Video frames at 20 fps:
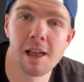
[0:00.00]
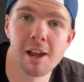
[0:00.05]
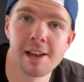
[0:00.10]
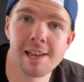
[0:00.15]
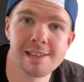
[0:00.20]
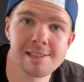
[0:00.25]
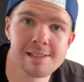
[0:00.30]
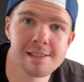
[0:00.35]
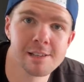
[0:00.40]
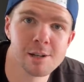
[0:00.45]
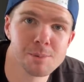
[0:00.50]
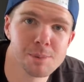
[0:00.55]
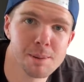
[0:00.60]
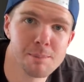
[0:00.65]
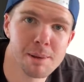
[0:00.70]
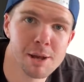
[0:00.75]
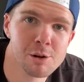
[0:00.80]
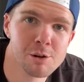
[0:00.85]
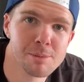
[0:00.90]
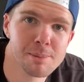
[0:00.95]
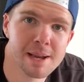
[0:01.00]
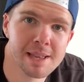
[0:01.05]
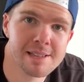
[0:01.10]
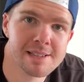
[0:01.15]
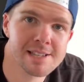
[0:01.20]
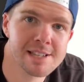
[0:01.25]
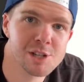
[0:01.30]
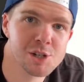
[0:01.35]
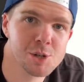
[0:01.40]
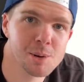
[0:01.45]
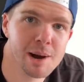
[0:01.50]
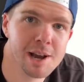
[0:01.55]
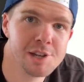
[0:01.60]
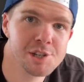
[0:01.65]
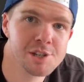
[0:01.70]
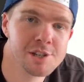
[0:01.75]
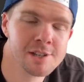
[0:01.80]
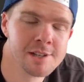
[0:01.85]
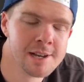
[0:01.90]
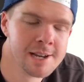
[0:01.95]
I guess, a little bit better about the
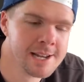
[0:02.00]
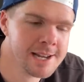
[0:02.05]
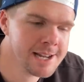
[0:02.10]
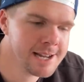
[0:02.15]
situation.